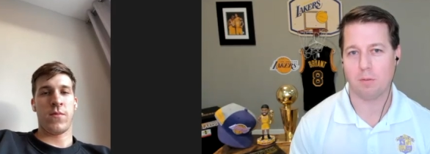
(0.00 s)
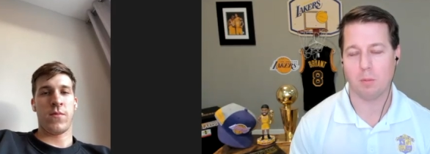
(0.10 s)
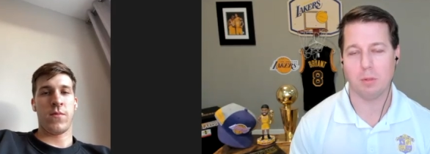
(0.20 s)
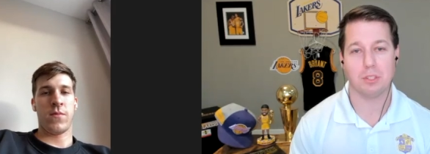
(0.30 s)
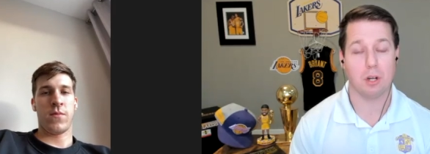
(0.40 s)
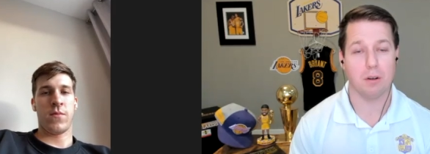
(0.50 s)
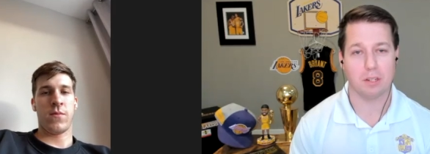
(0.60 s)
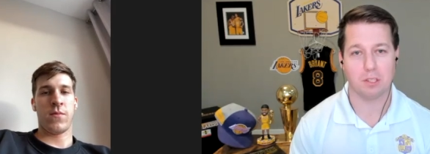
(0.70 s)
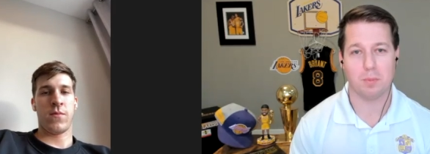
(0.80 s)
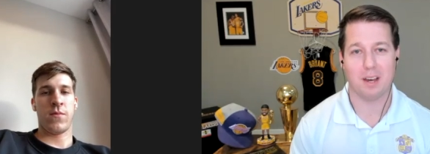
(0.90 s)
Speaker 1: from a
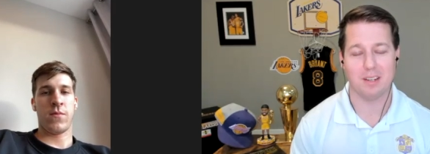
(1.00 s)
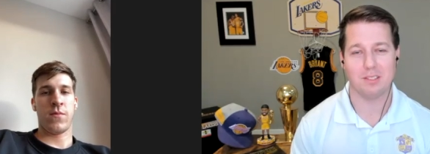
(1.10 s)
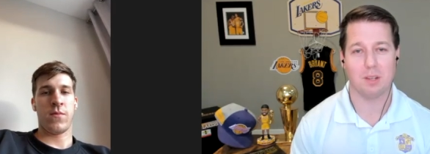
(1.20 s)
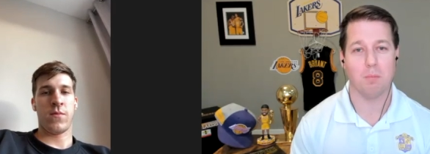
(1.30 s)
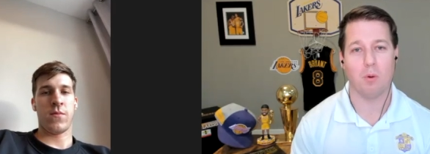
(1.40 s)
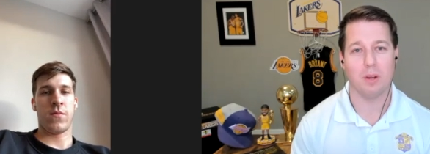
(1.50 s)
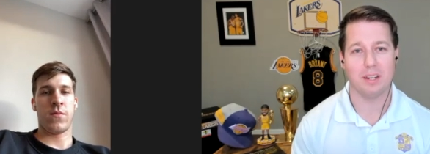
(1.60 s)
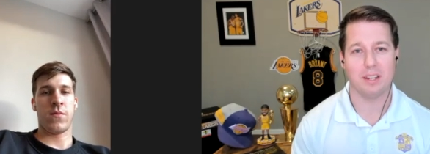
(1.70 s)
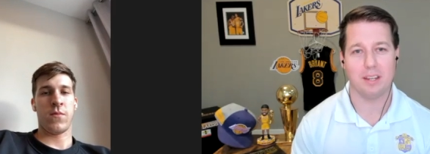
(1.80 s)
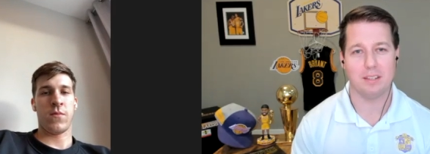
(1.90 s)
starting spot at some
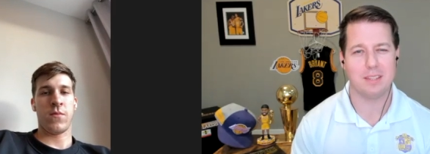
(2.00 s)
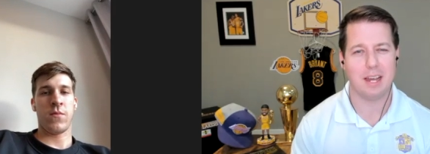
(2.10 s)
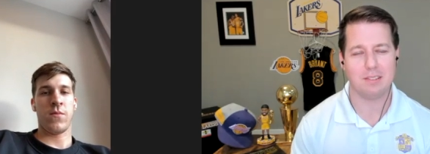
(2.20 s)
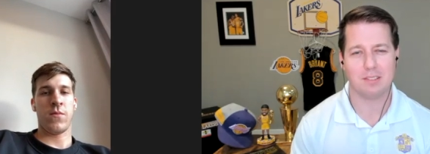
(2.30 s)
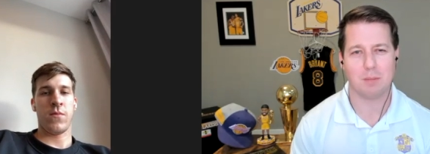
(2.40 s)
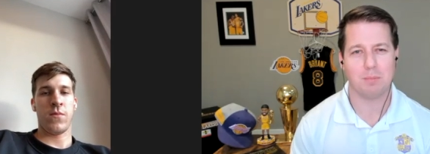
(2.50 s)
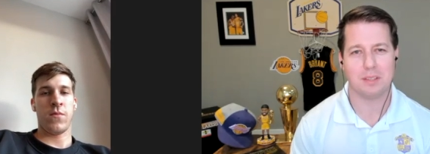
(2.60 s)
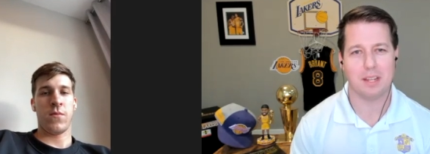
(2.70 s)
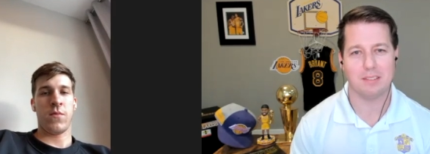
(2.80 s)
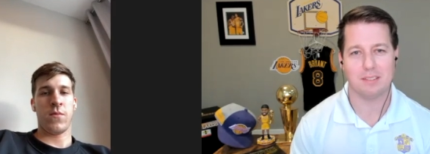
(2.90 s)
point. Is that
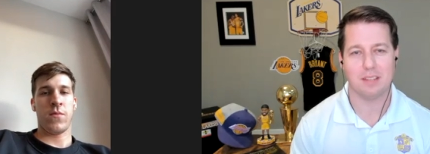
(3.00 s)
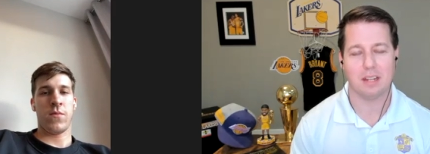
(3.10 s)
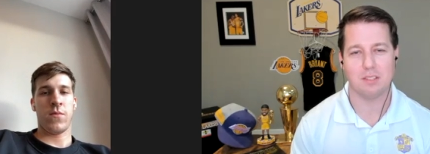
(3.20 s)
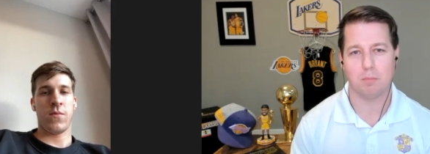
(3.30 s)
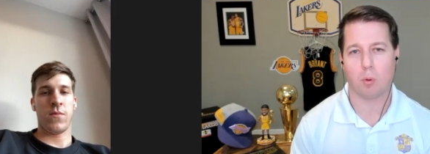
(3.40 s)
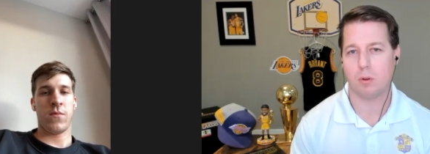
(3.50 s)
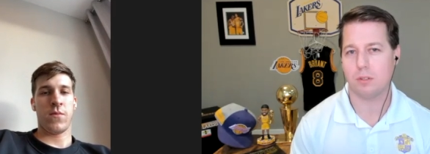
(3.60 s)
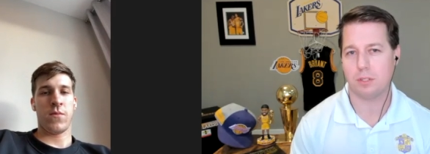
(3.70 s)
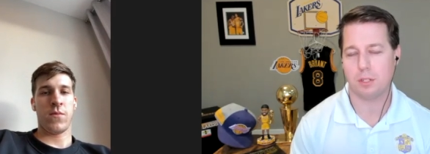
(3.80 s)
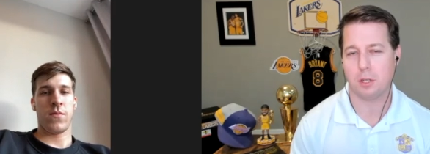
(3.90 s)
something that's that's
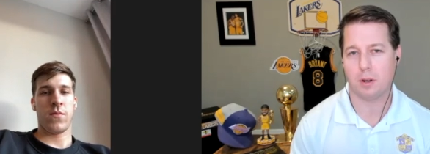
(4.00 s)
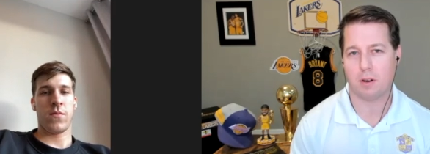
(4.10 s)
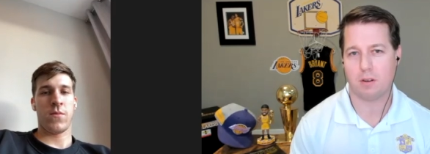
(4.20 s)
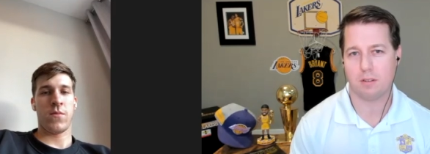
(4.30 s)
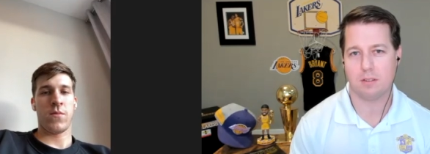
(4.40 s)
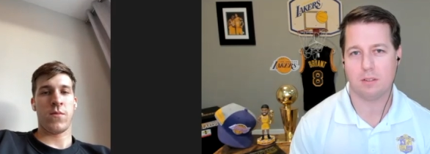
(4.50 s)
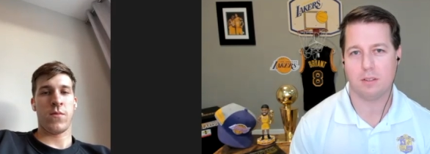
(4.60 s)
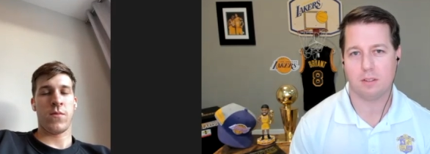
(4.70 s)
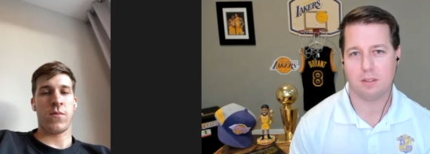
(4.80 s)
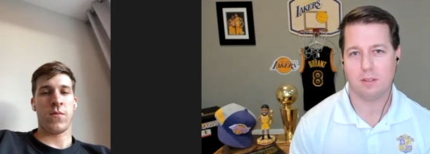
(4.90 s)
important to you at all?
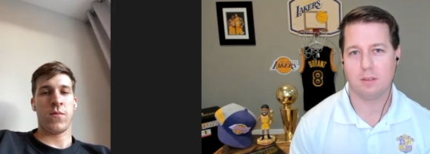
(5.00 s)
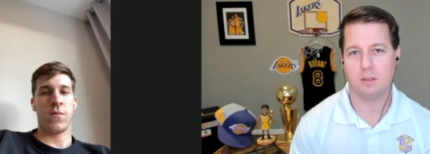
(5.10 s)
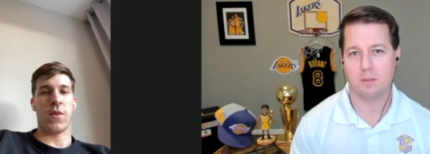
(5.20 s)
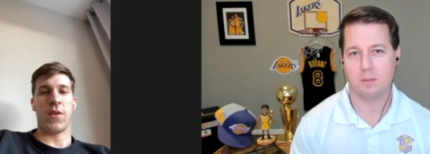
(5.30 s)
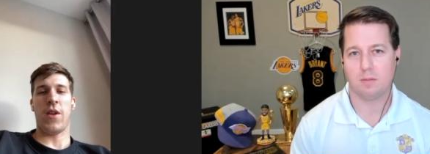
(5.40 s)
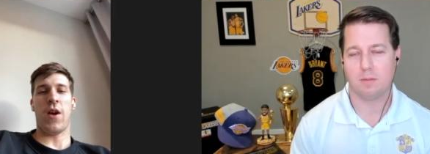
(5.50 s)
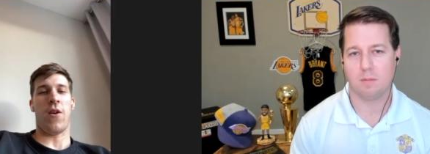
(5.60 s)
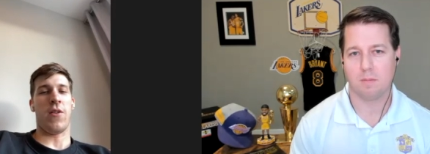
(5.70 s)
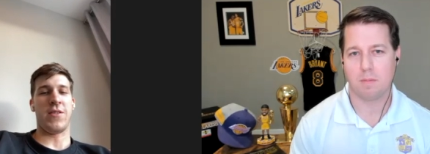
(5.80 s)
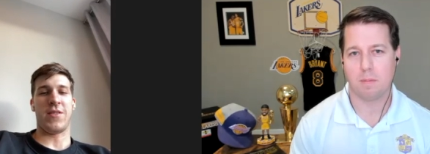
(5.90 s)

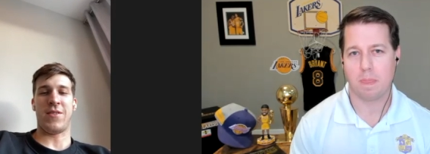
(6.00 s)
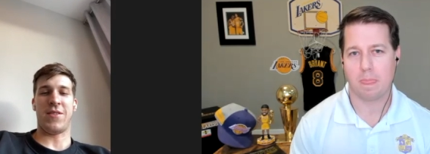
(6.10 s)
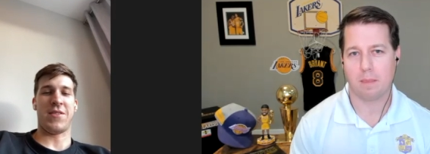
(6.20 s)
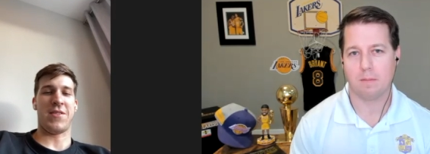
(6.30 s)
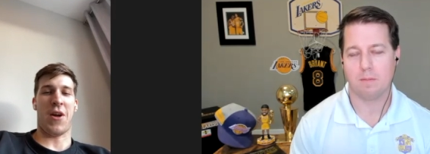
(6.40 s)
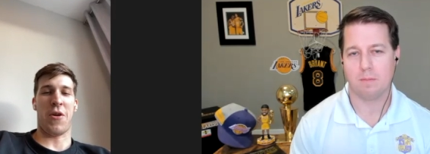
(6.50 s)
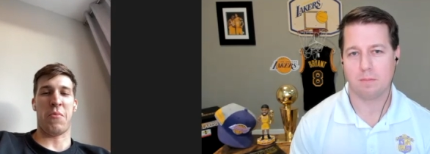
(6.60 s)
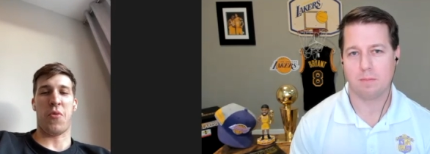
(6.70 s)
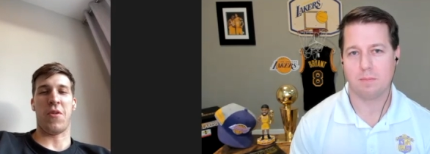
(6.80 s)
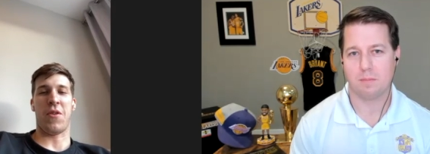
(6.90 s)
Speaker 2: No, it's it's
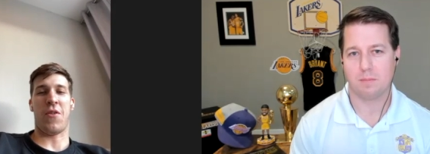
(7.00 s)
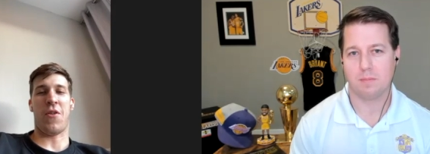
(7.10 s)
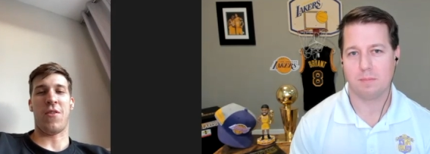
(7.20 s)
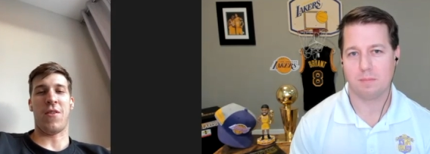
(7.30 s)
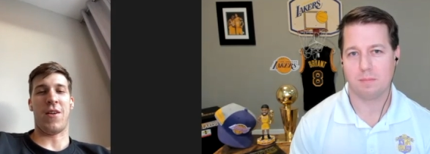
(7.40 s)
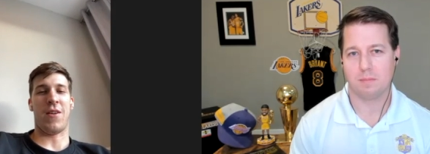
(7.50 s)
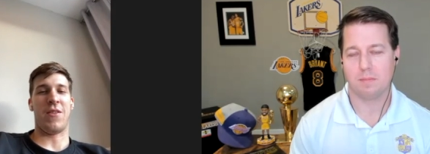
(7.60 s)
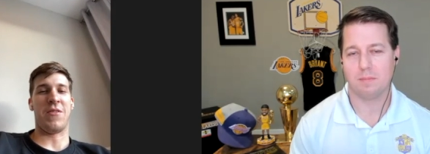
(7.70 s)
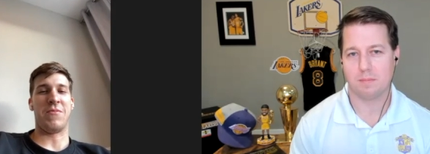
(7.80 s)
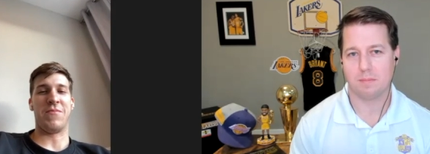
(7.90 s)
not important at
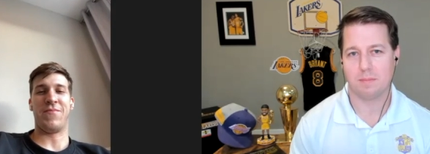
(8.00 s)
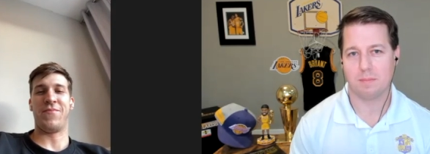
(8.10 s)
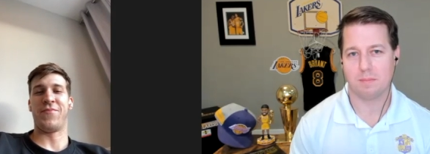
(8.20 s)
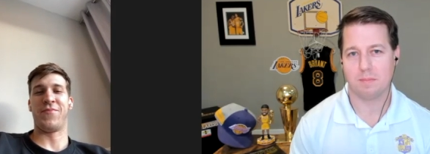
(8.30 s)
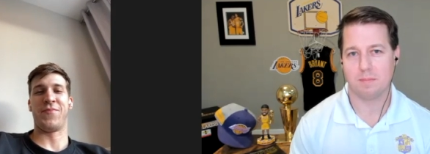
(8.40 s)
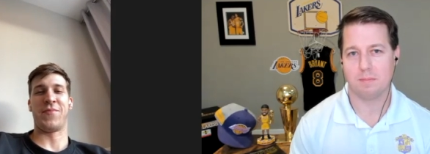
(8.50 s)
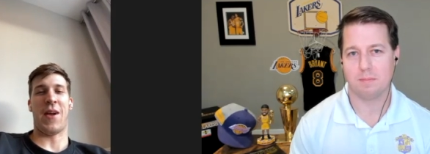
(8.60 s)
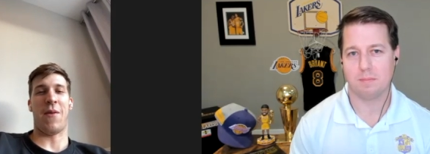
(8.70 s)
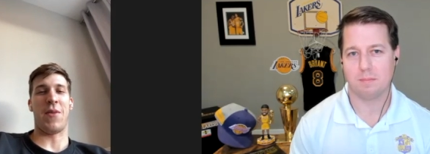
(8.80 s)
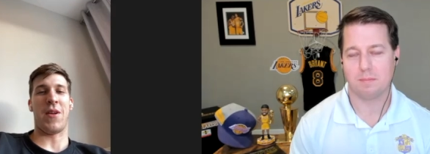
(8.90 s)
all. Um,
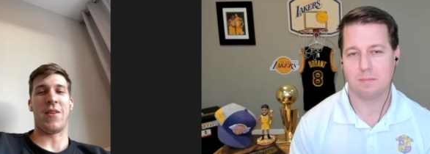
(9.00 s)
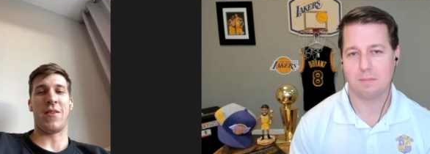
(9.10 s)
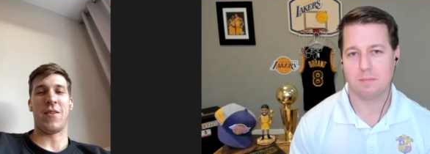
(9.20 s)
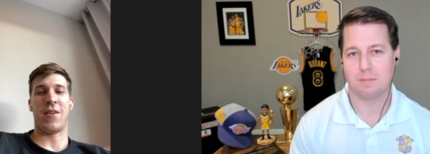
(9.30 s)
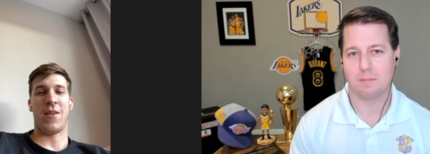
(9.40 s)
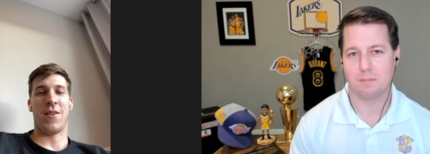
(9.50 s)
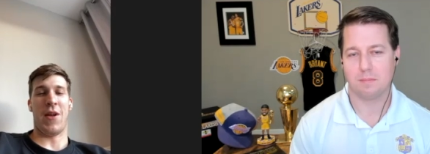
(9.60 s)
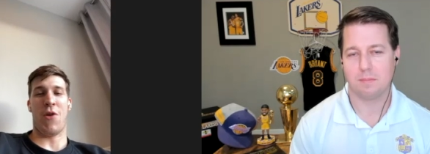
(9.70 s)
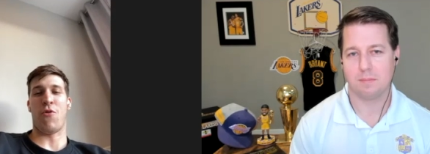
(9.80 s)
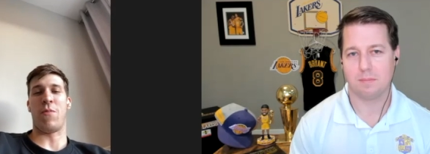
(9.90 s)
I mean,
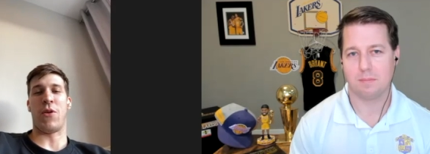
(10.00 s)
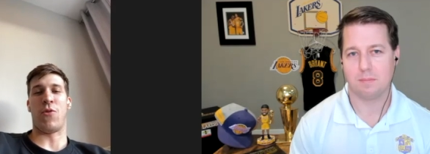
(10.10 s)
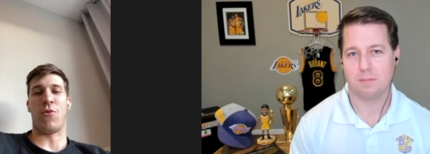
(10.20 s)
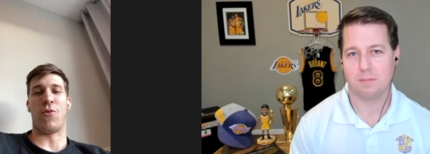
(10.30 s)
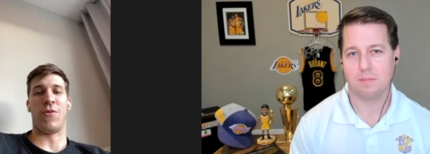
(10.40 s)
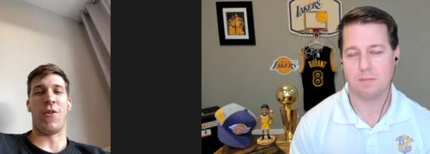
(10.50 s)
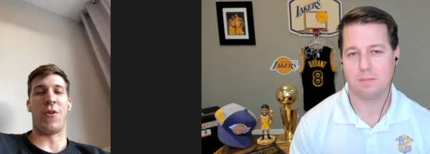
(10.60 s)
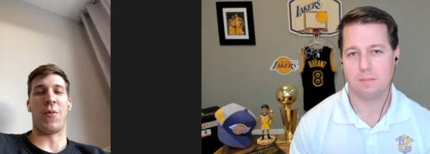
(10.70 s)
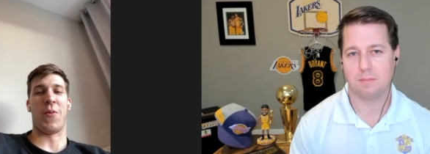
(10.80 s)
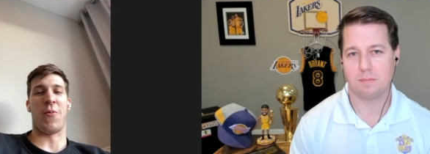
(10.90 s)
it would be
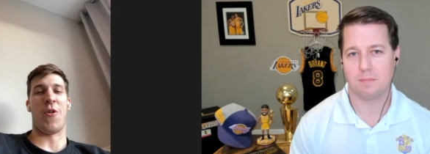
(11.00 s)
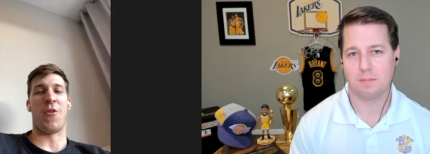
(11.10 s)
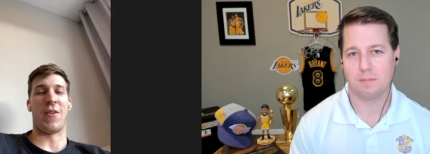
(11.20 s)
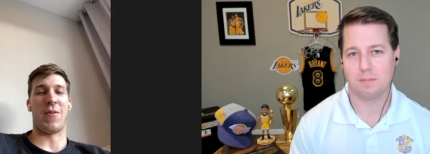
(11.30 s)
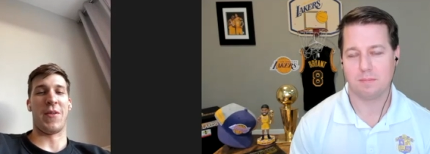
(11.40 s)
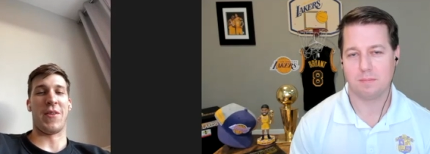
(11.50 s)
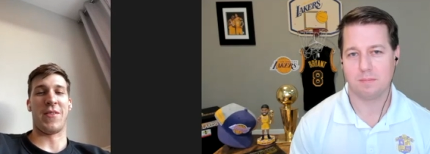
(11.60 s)
cool. Don't get me wrong.